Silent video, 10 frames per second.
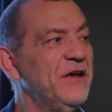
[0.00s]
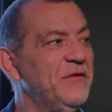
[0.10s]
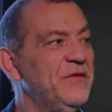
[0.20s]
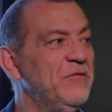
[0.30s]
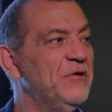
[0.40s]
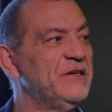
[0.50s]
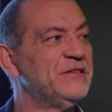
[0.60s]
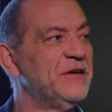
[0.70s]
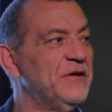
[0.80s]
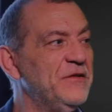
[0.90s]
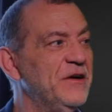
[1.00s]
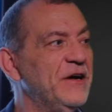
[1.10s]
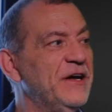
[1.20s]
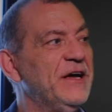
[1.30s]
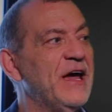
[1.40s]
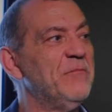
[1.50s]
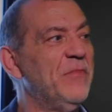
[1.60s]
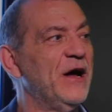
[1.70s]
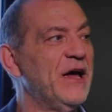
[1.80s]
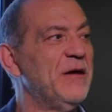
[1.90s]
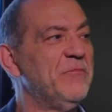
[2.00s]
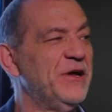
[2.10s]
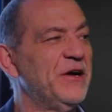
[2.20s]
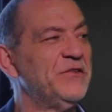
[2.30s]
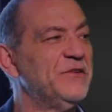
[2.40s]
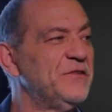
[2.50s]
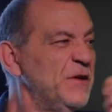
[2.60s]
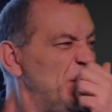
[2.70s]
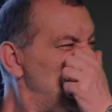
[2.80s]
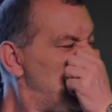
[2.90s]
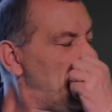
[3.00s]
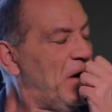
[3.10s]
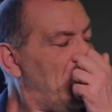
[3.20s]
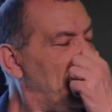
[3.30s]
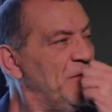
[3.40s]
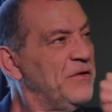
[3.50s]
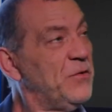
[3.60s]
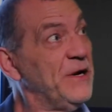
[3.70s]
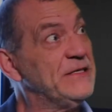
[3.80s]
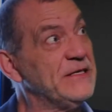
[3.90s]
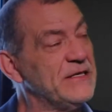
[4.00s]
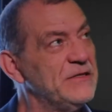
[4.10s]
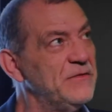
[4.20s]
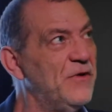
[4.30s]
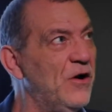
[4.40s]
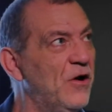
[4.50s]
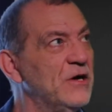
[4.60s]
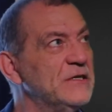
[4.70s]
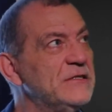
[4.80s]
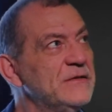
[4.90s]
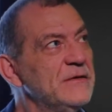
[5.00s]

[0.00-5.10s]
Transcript: They released their game-by-game predictions on the 26th of August,